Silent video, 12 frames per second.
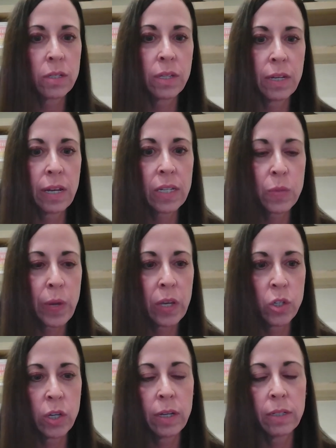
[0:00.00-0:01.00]
to the next
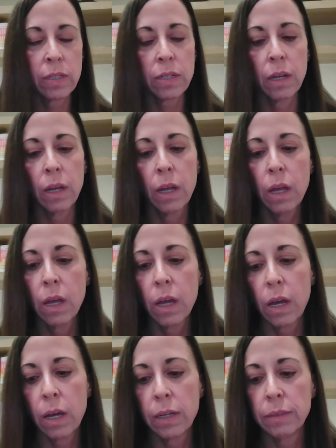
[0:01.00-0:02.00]
patient.
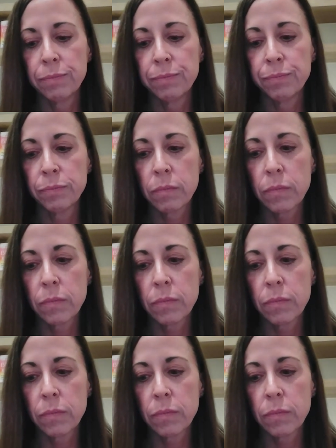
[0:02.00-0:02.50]
And